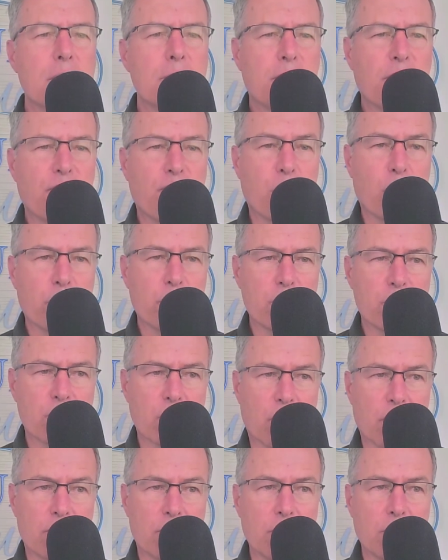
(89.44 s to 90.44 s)
before you
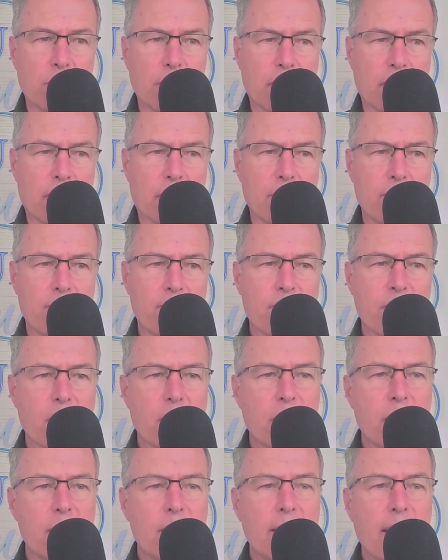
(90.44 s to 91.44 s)
start doing them.
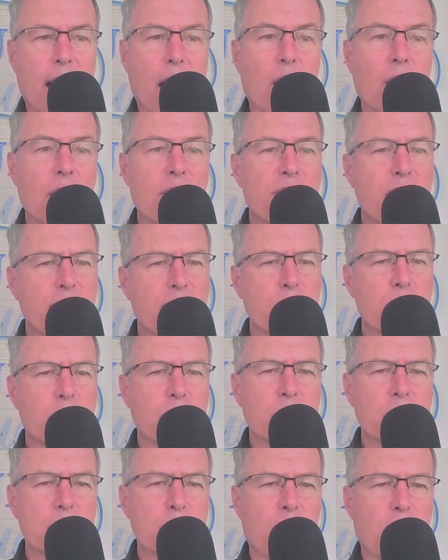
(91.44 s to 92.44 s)
Now, if you have a
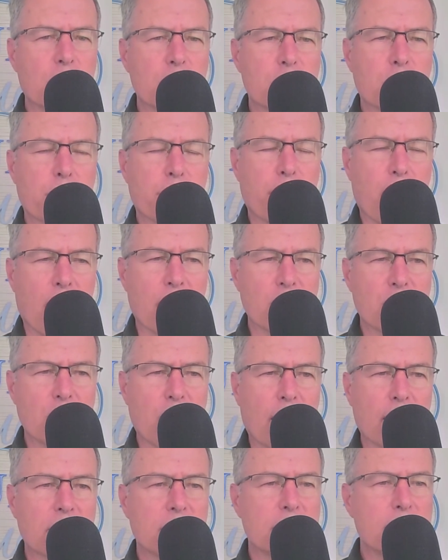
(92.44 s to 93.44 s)
really small
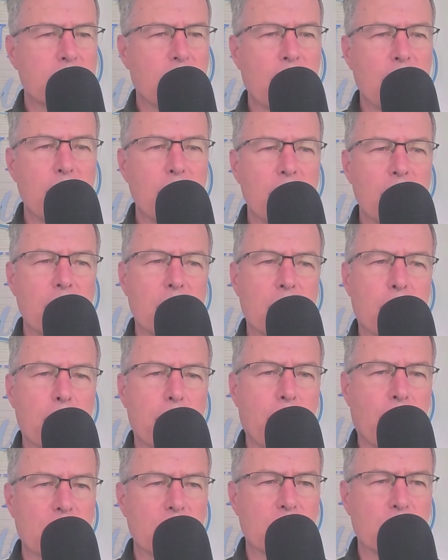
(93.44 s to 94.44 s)
project, maybe the
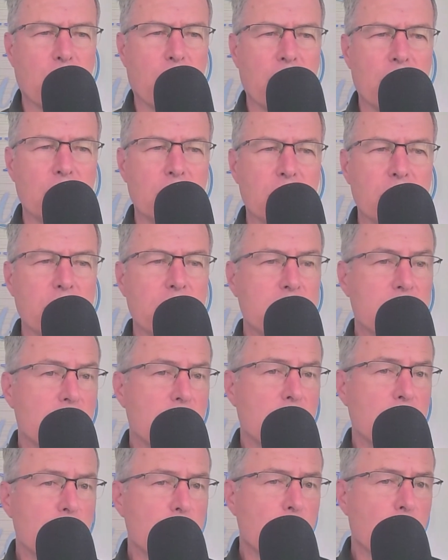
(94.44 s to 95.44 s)
best way to do it is
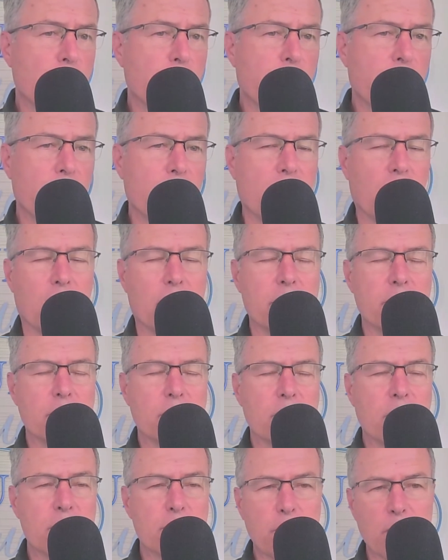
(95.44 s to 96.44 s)
to use your credit card,
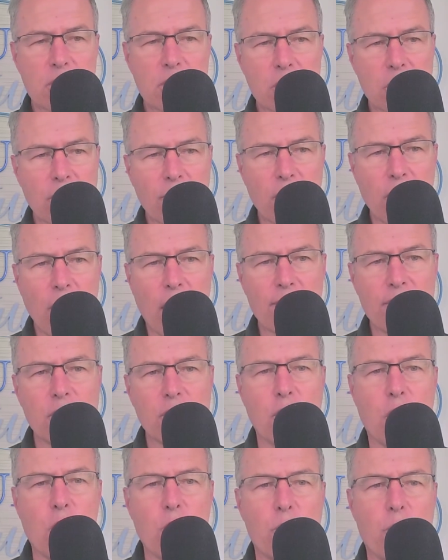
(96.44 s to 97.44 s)
especially if you have a
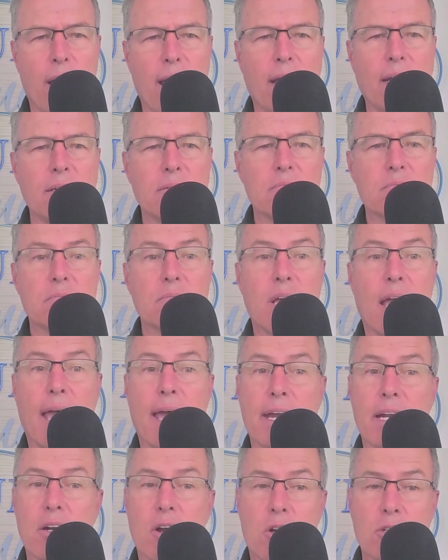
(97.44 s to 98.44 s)
low rate
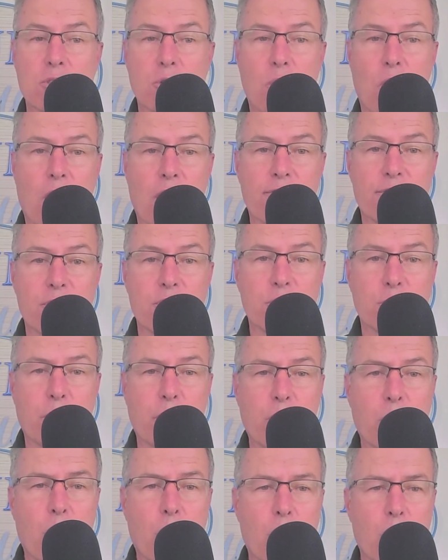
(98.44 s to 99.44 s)
and it also offers
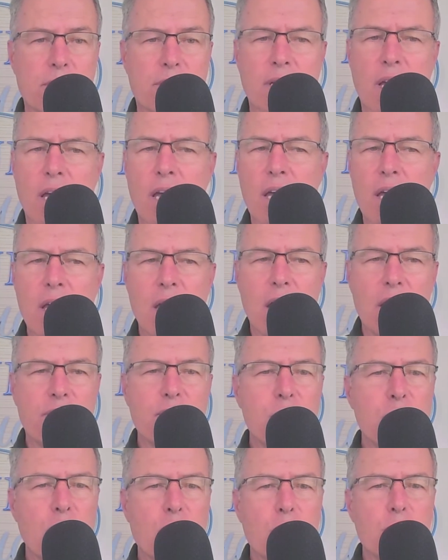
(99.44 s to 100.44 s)
rewards. If
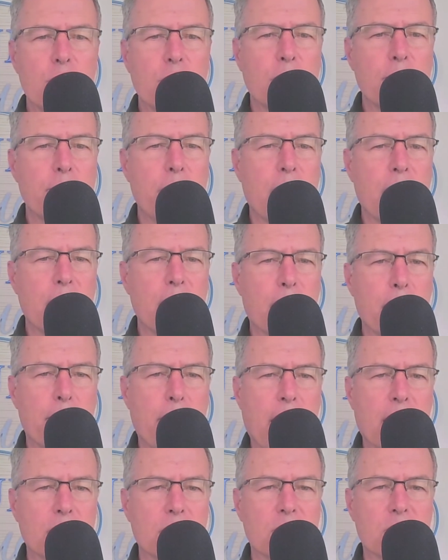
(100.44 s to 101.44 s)
you know you can pay that
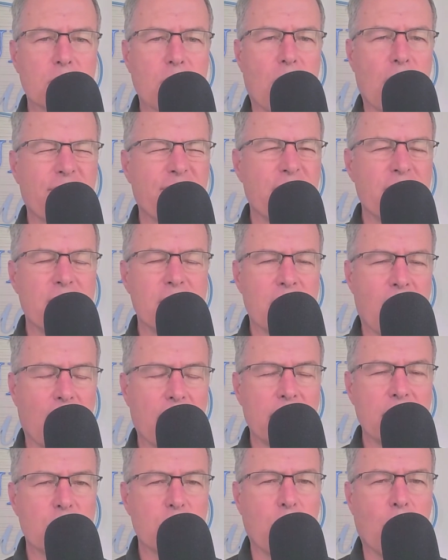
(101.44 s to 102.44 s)
balance off in
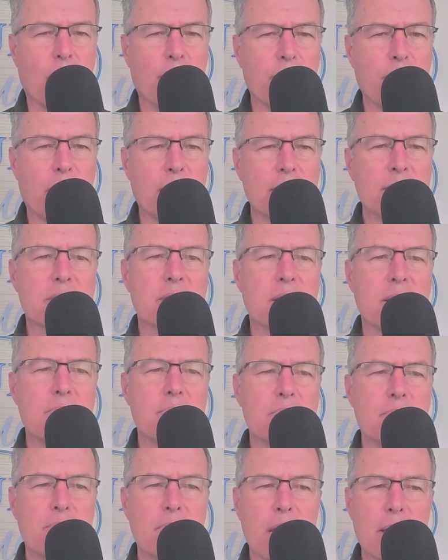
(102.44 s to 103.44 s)
9 to 12 months,
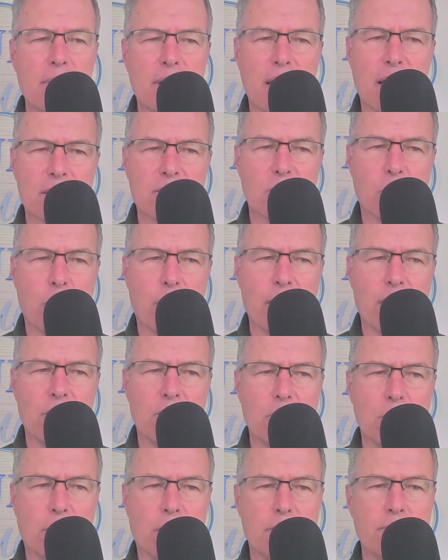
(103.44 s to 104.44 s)
then maybe that's a way to
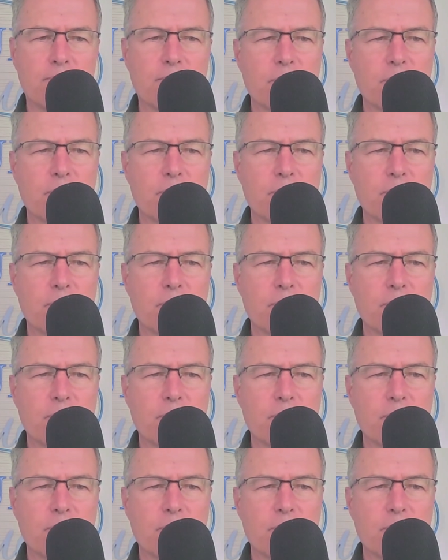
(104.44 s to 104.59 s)
do it.